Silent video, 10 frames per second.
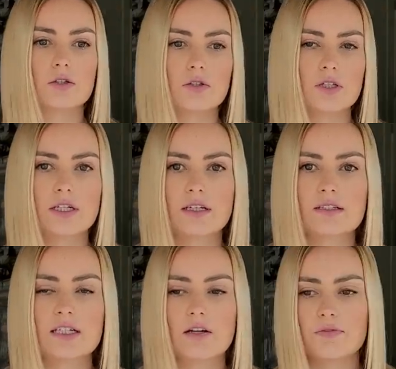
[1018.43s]
learning
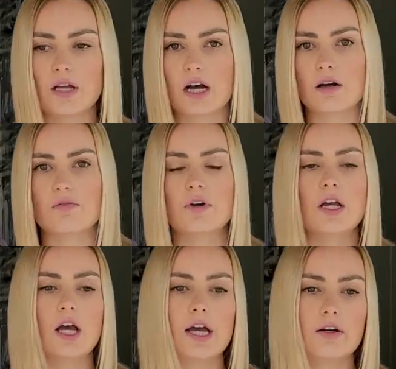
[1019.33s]
self-love,
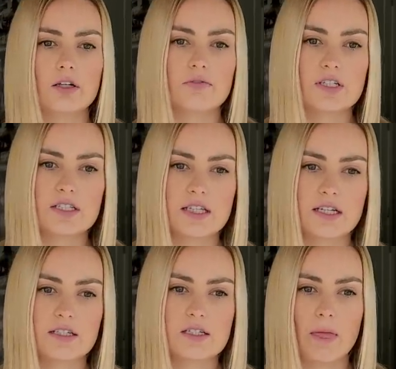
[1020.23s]
and all of these
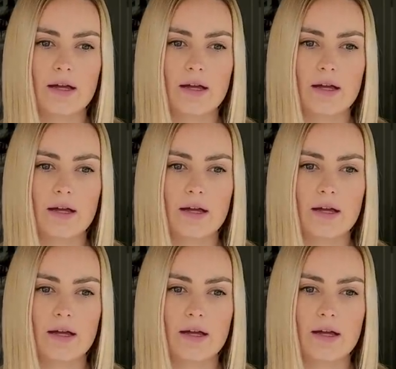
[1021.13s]
things.